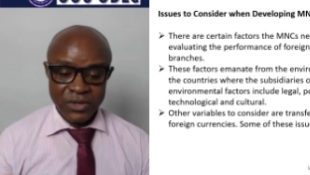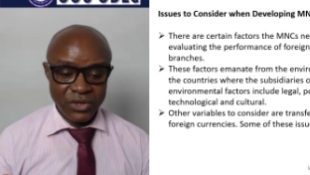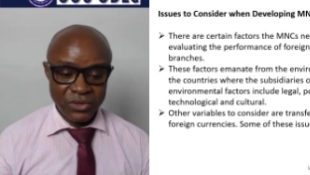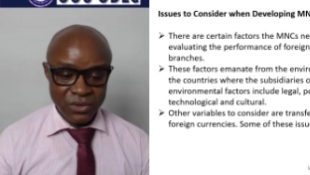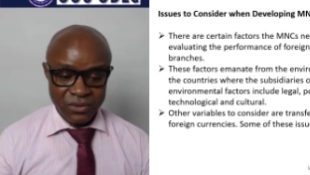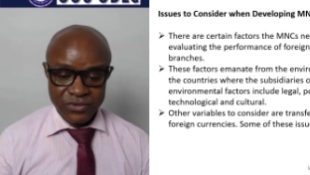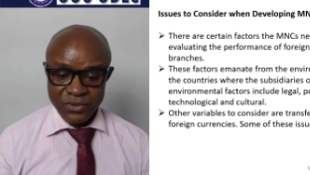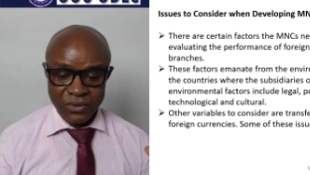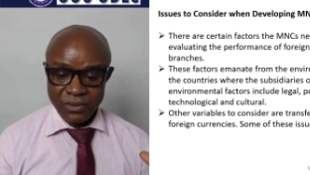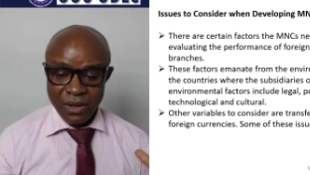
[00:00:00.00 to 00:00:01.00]

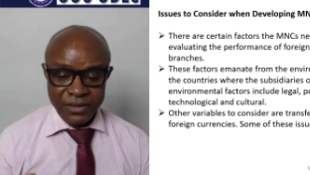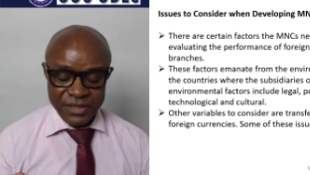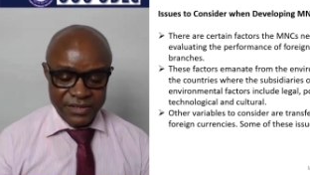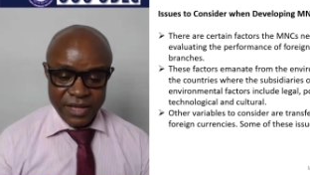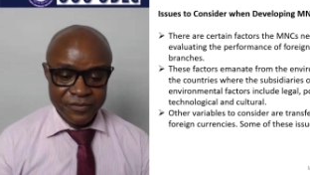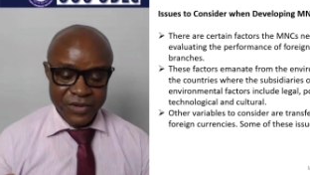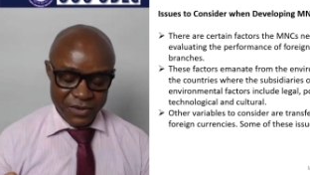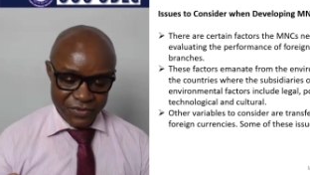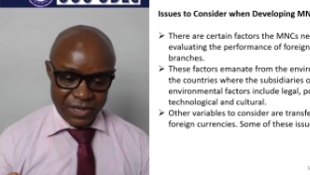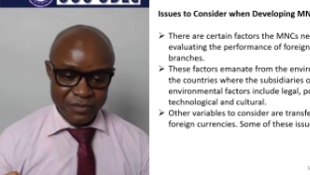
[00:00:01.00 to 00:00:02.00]
So all these are
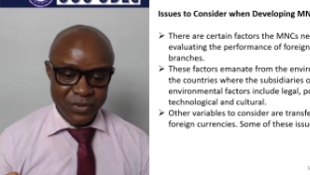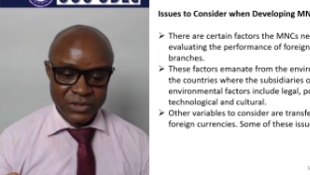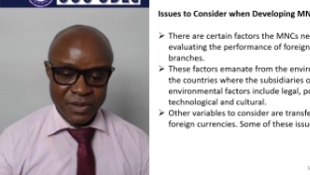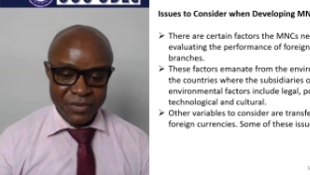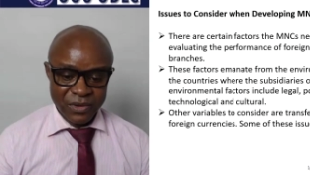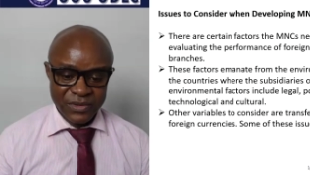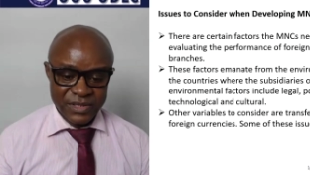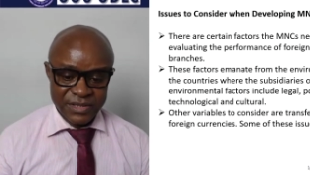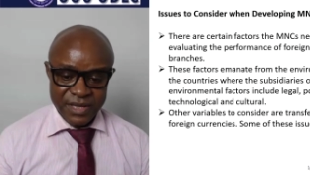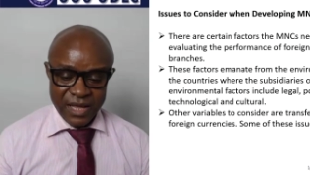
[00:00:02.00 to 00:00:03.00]
very, very important, because
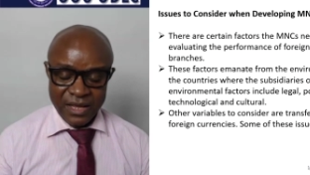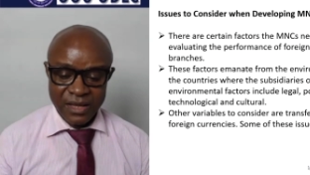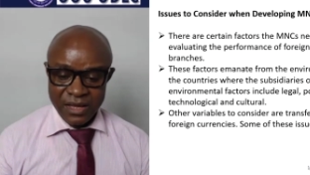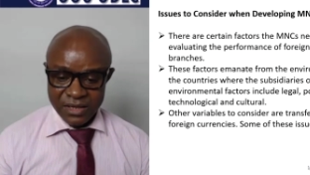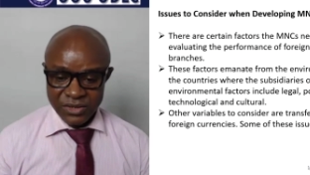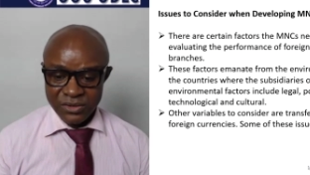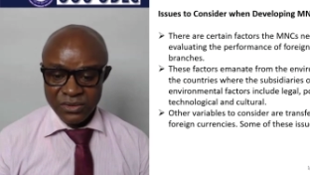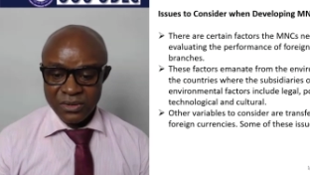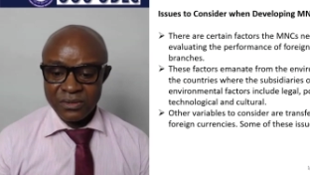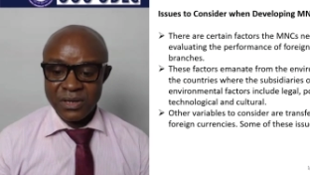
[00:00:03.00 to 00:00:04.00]
these are
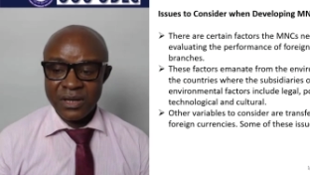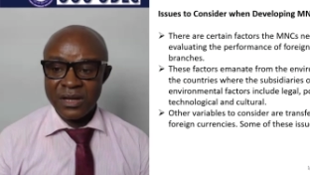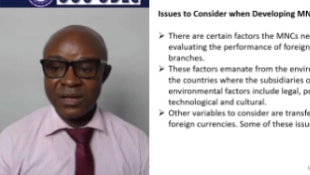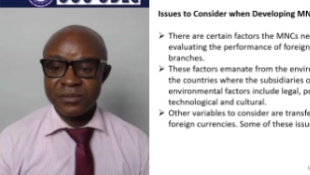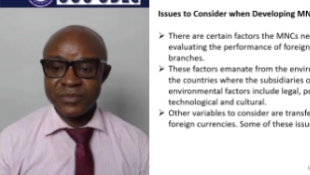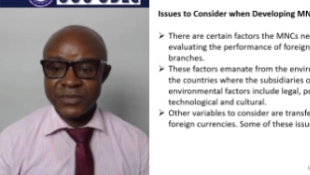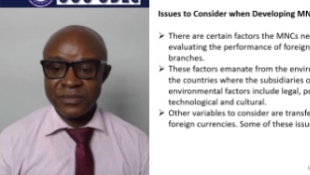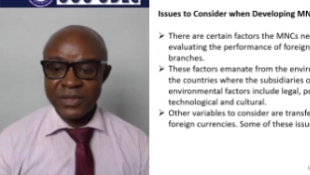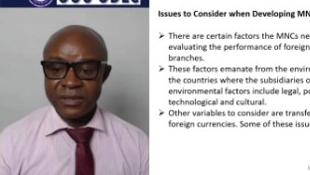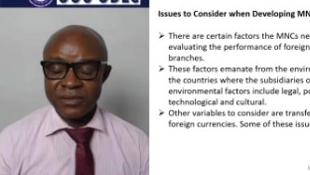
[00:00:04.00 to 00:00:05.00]

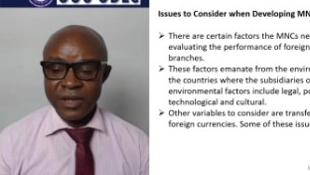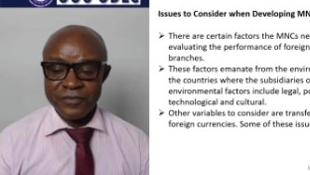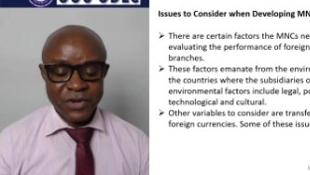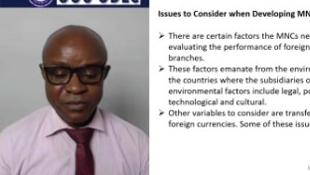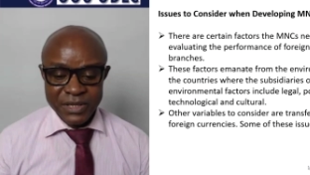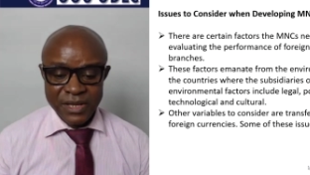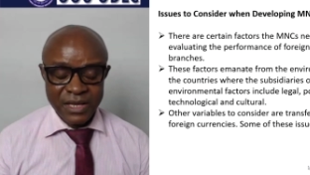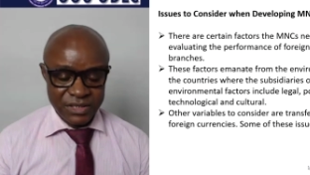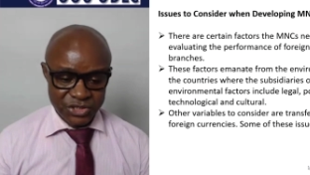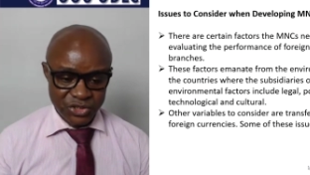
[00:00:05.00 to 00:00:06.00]

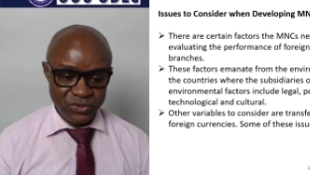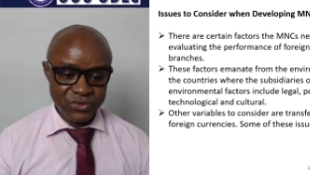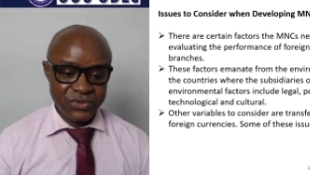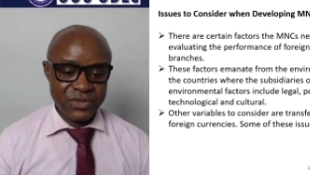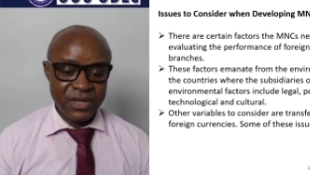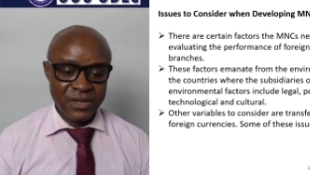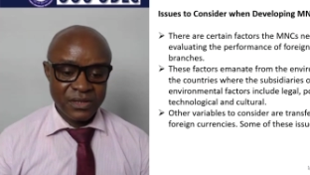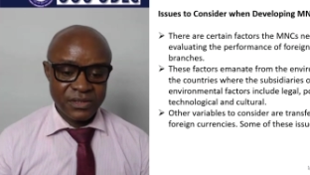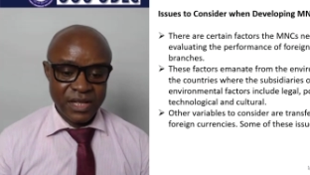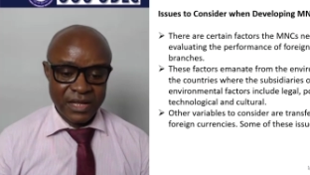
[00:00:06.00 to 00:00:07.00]
environmental issues
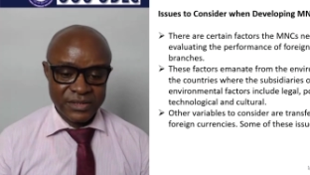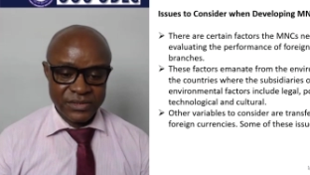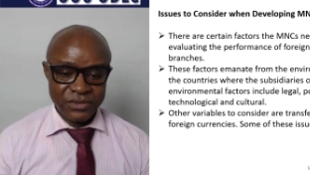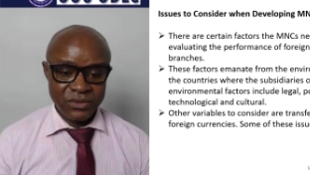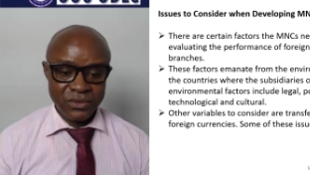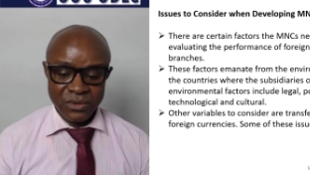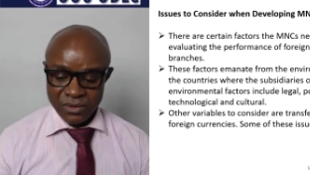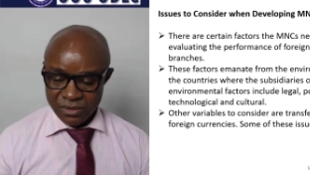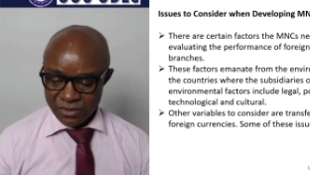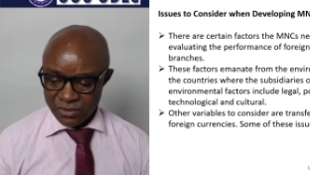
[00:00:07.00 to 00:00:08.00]
that
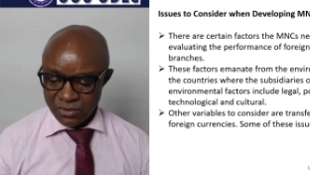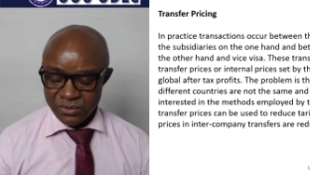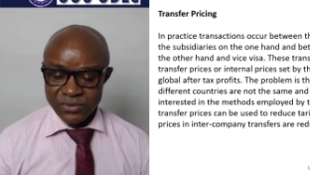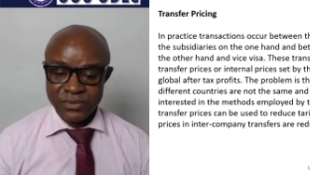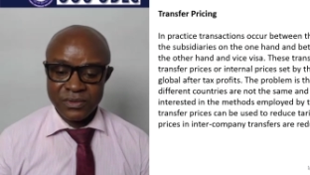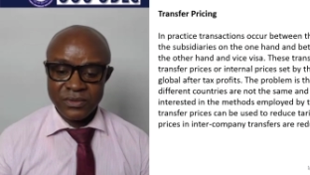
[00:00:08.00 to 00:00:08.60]
could